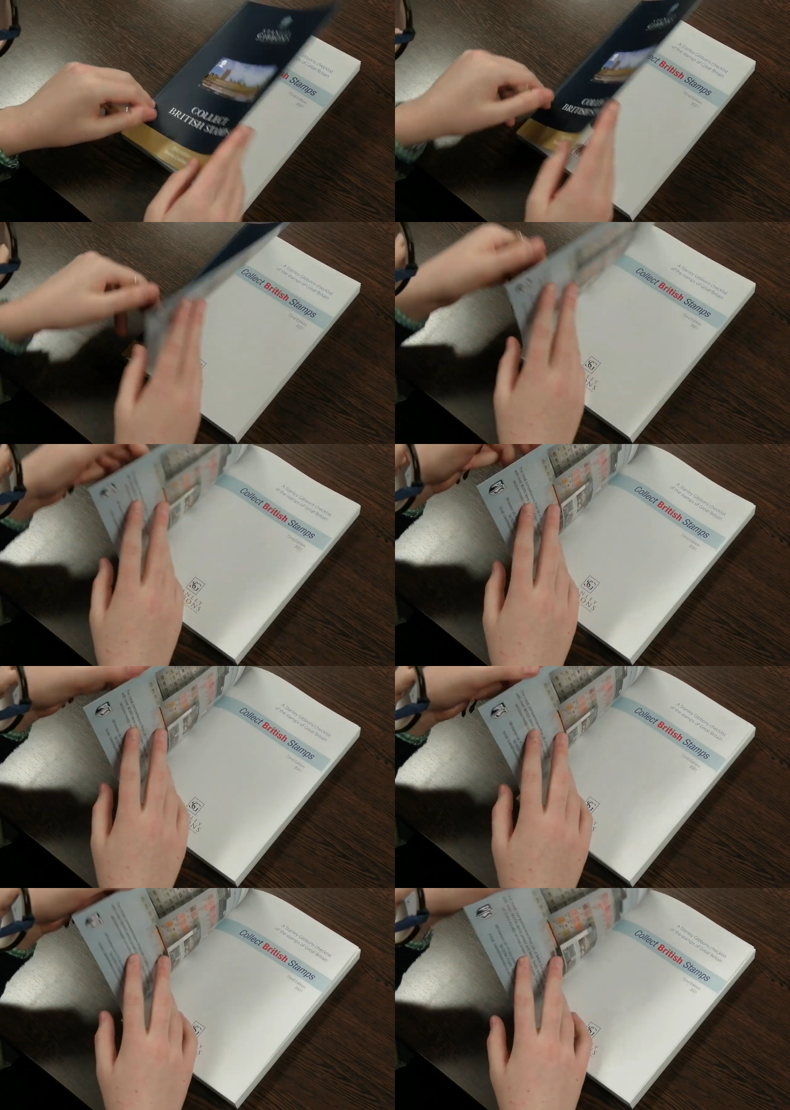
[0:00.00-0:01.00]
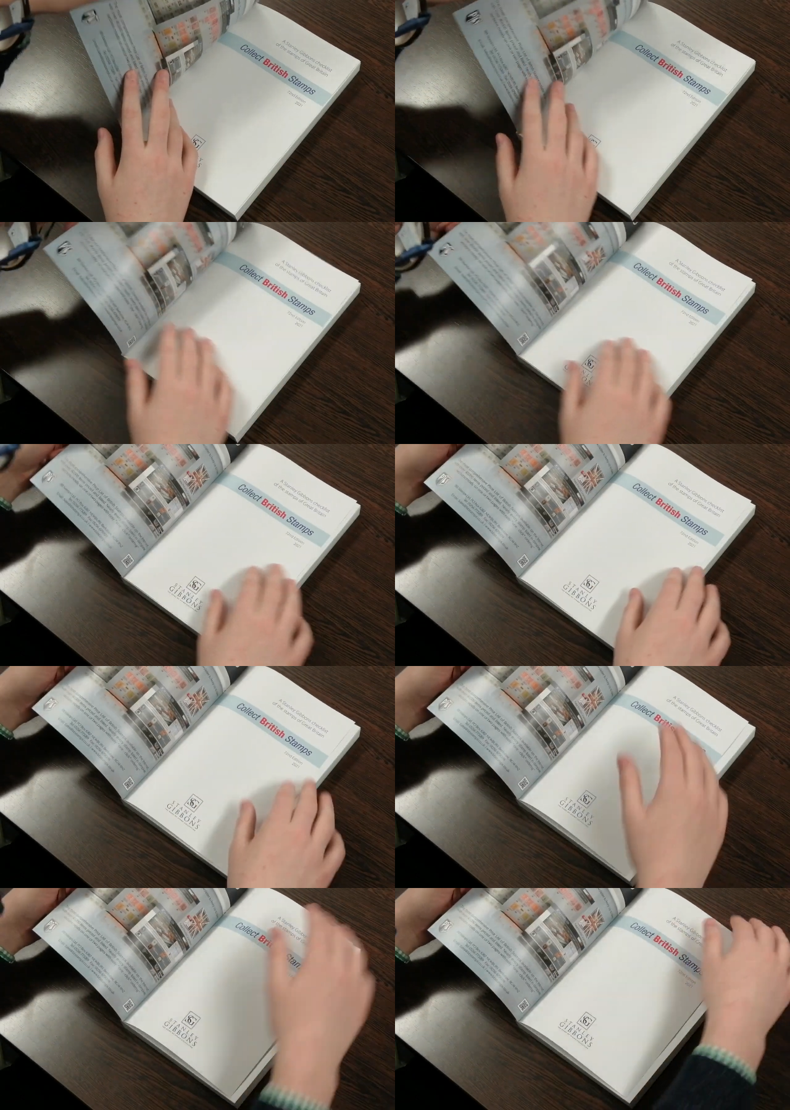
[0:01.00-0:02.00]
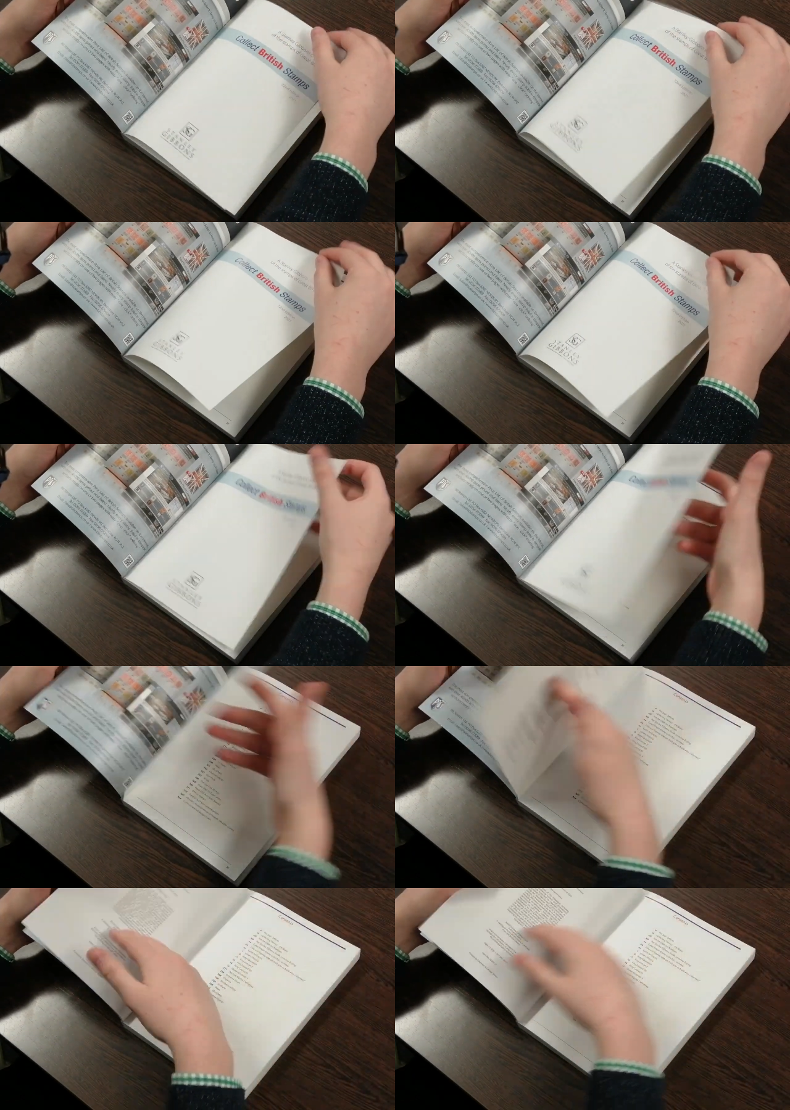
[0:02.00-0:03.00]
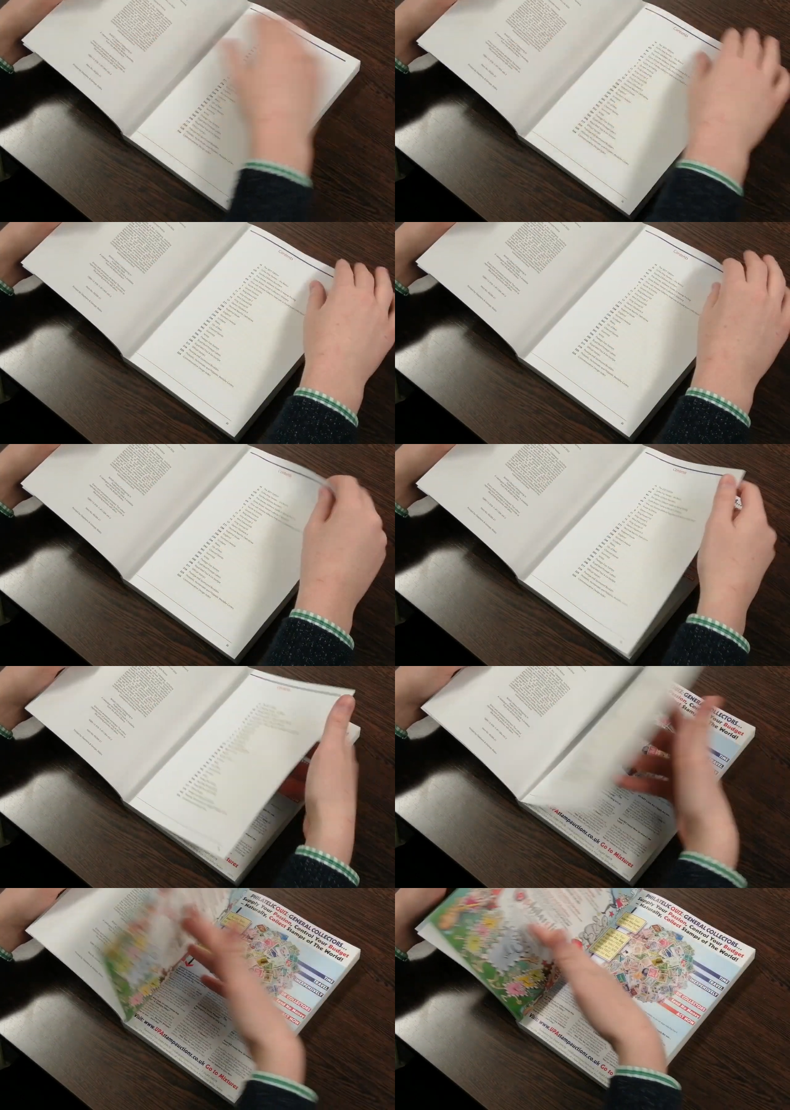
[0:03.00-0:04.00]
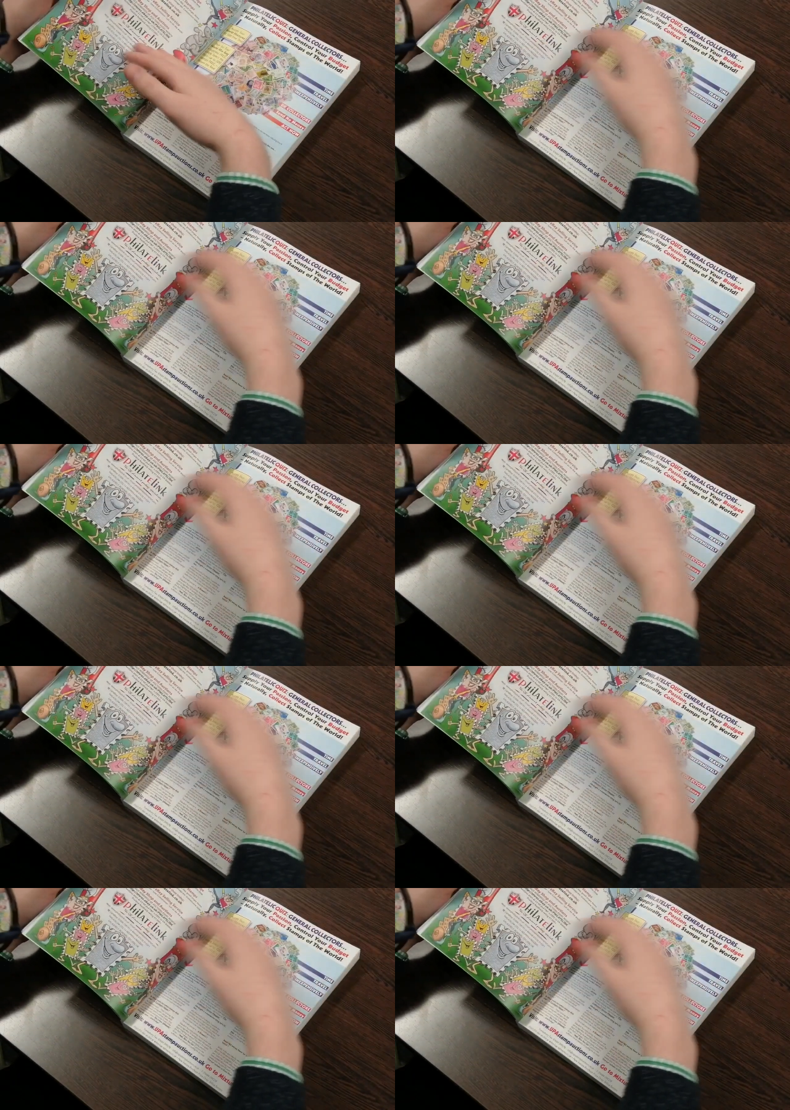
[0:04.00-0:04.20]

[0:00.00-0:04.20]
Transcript: No face is visible, so there are no lips to read.